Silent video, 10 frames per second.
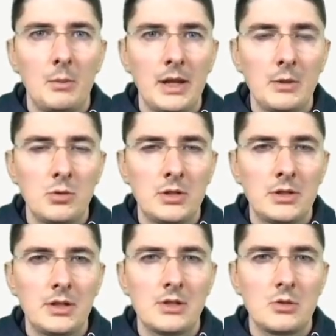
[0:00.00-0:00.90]

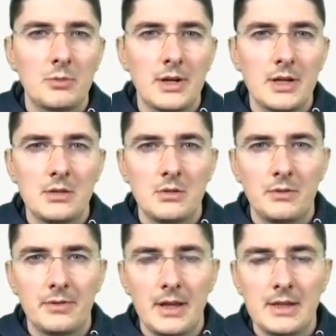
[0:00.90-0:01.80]
Playbook is comprised
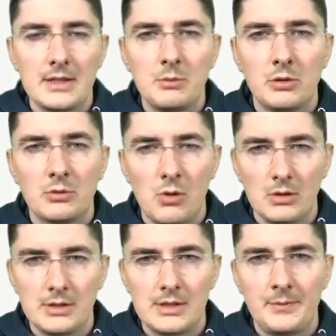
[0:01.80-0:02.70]
of Ansible
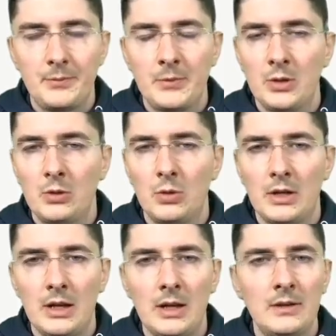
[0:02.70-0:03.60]
roles. You
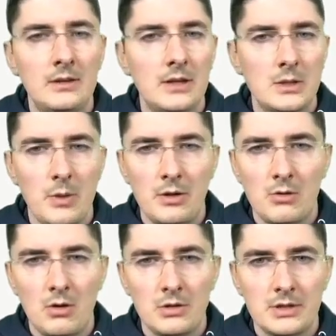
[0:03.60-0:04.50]
can add as many
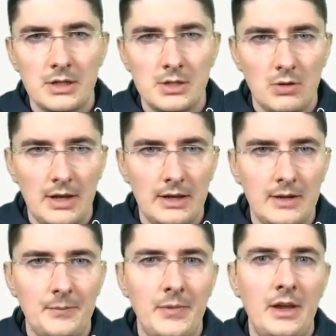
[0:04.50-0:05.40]
roles as you
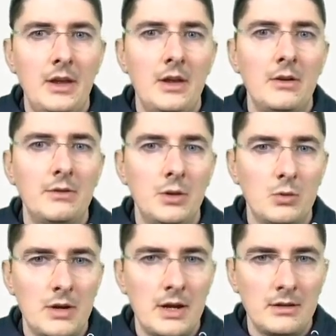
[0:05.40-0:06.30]
like. When
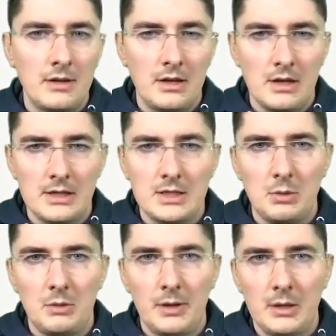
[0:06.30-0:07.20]
you run an
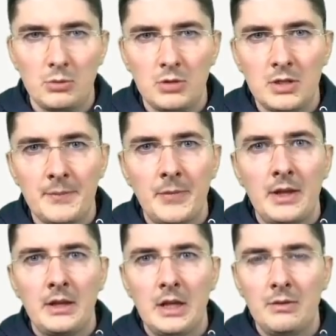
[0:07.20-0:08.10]
Ansible playbook,
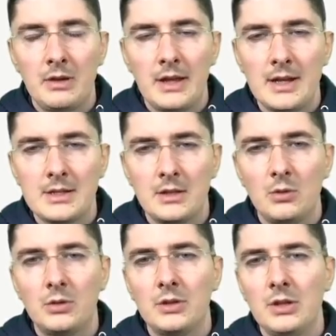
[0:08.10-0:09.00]
it will
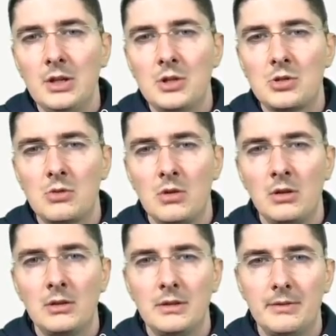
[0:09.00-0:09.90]
execute each
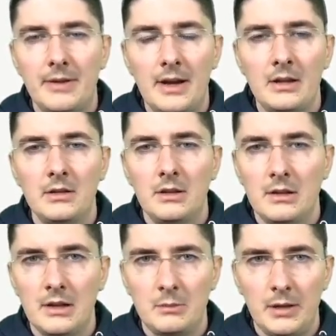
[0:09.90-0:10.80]
role defined
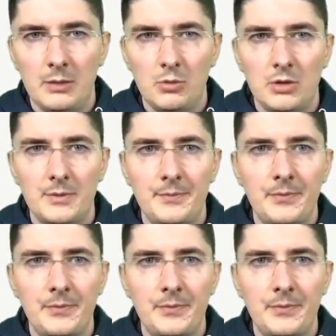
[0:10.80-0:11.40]
in that playbook.